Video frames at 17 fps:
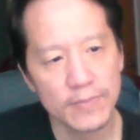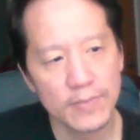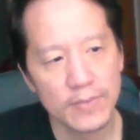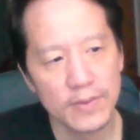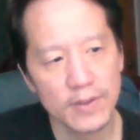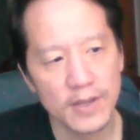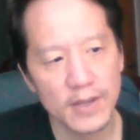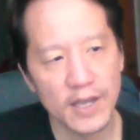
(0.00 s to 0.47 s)

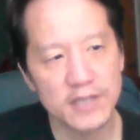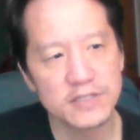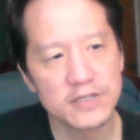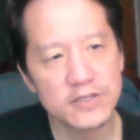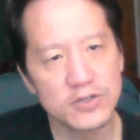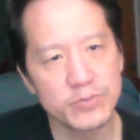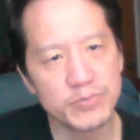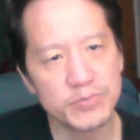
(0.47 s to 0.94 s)
Actually, it
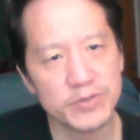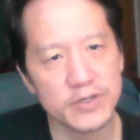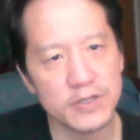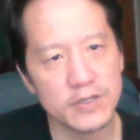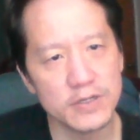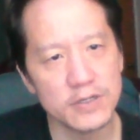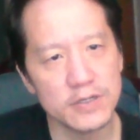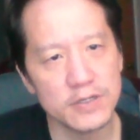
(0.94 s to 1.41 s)
could
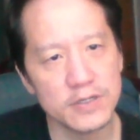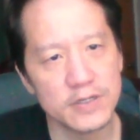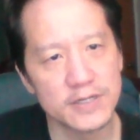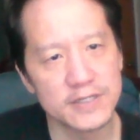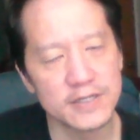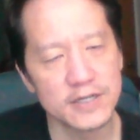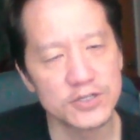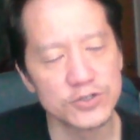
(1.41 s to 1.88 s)
be,
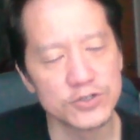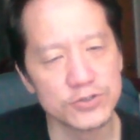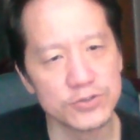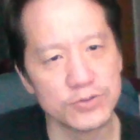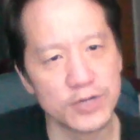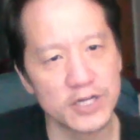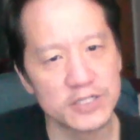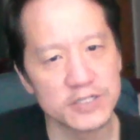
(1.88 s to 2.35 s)
that's not
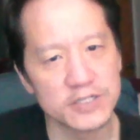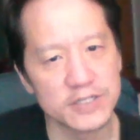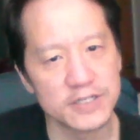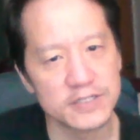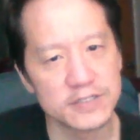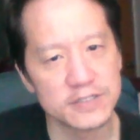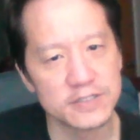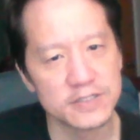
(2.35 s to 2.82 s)
true, actually,
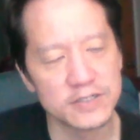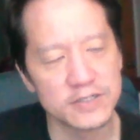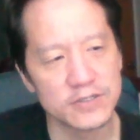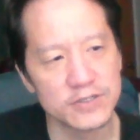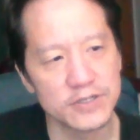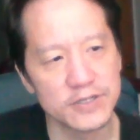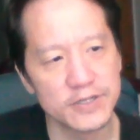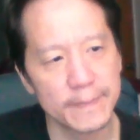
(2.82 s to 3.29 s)

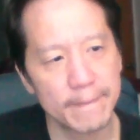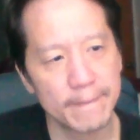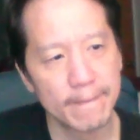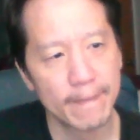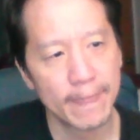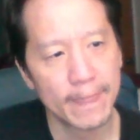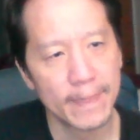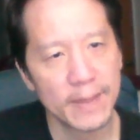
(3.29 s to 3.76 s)
necessarily.
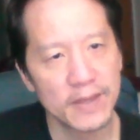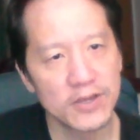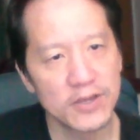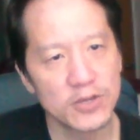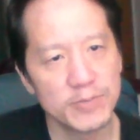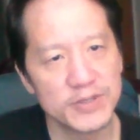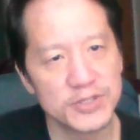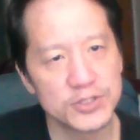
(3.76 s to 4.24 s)
It
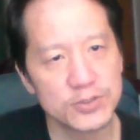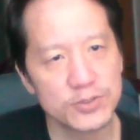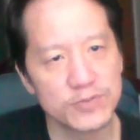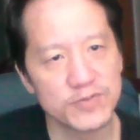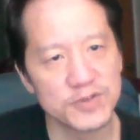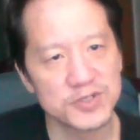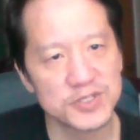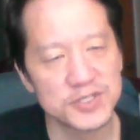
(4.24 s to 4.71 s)
could be 2 of
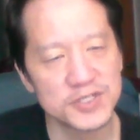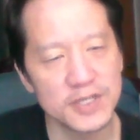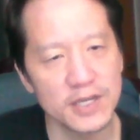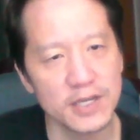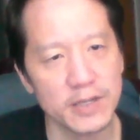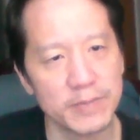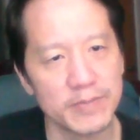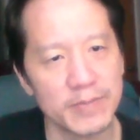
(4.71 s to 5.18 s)
the
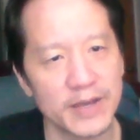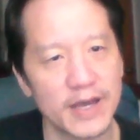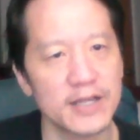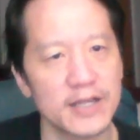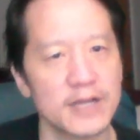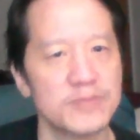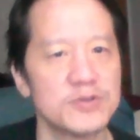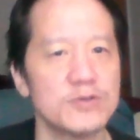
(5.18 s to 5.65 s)
same adding
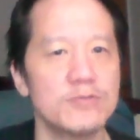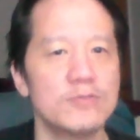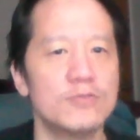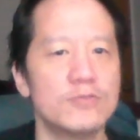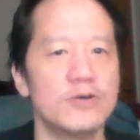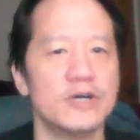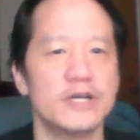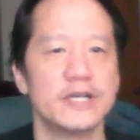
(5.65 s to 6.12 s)
up to
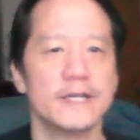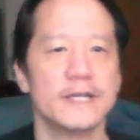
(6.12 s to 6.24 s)
1.